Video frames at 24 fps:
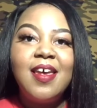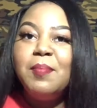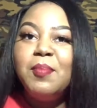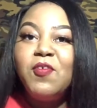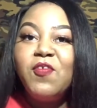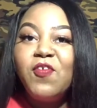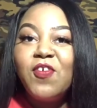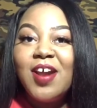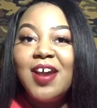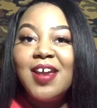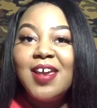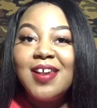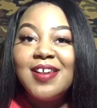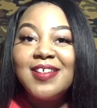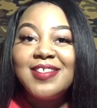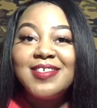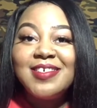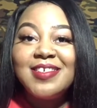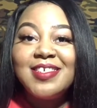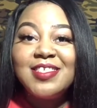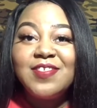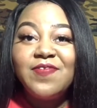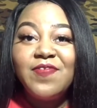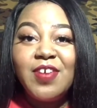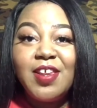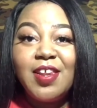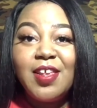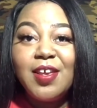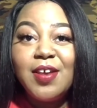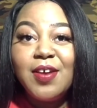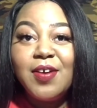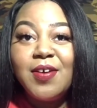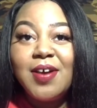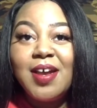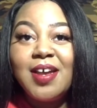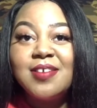Before I get into this
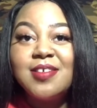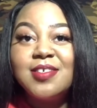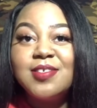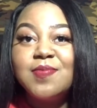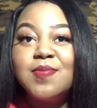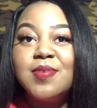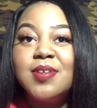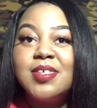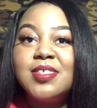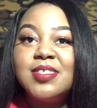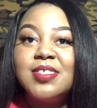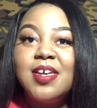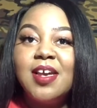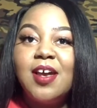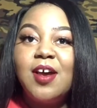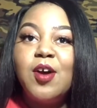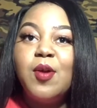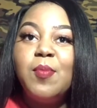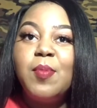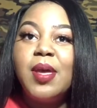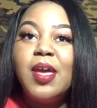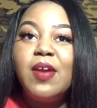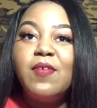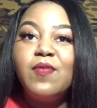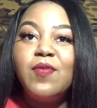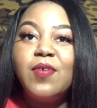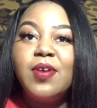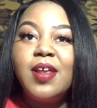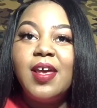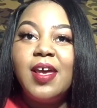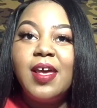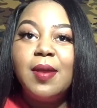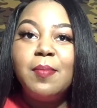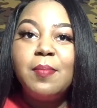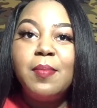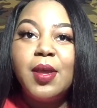video, I just want to say I hope everyone
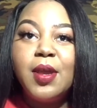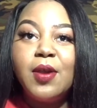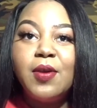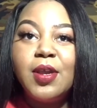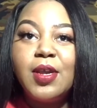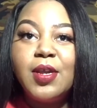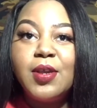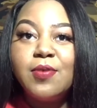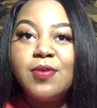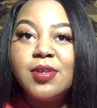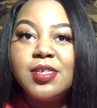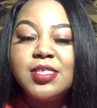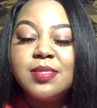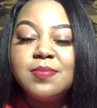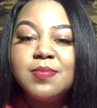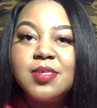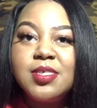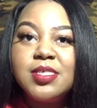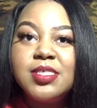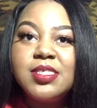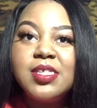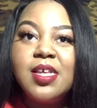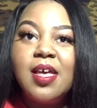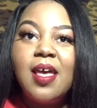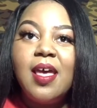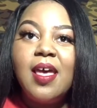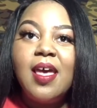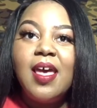had a Merry Christmas